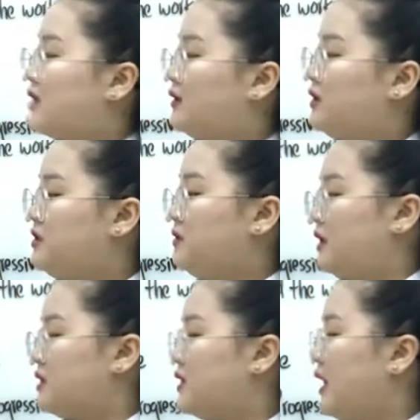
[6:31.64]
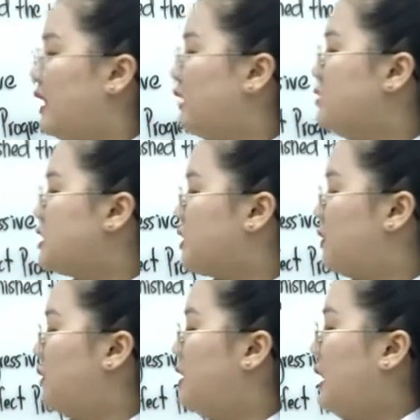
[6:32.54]
continuous. And
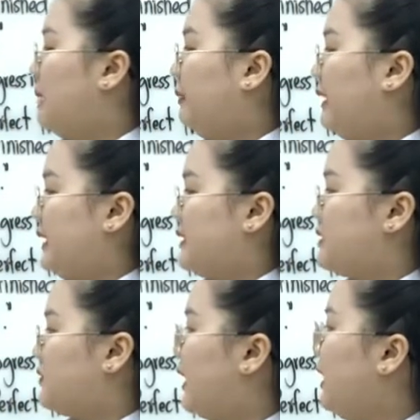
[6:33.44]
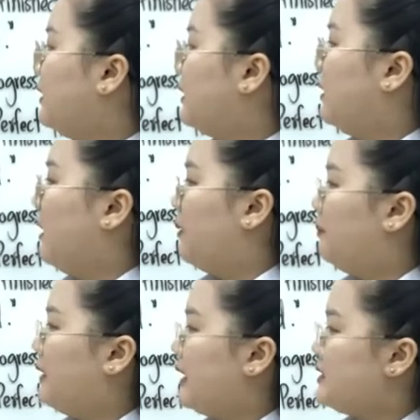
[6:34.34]
also place, right?
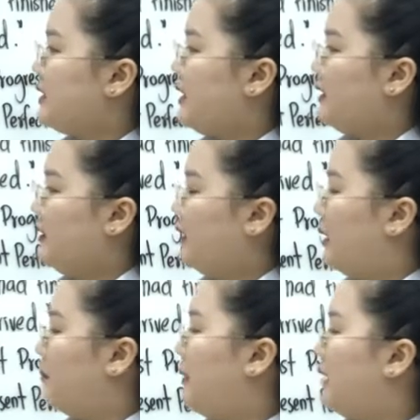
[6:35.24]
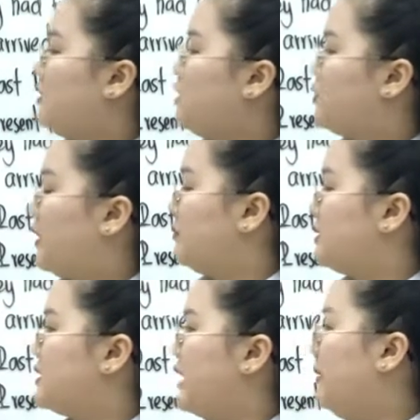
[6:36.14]
Place here, Paris, you keep
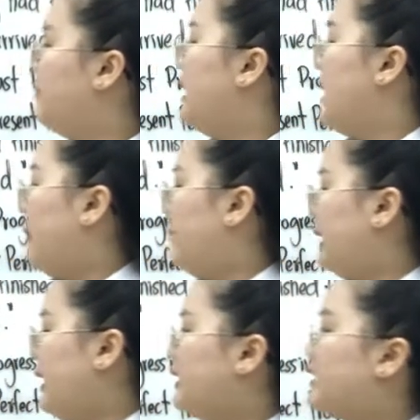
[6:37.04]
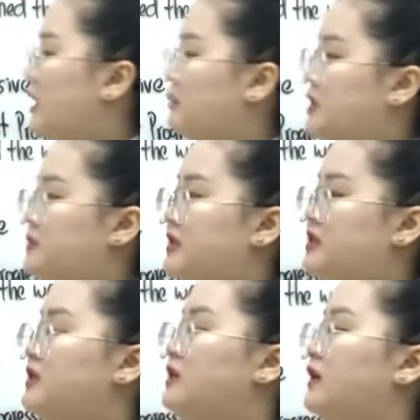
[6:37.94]
the same, but here time
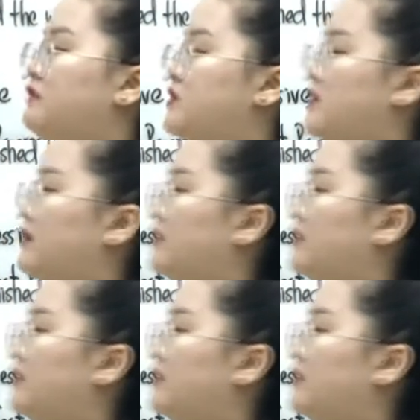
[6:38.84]
expression, if you said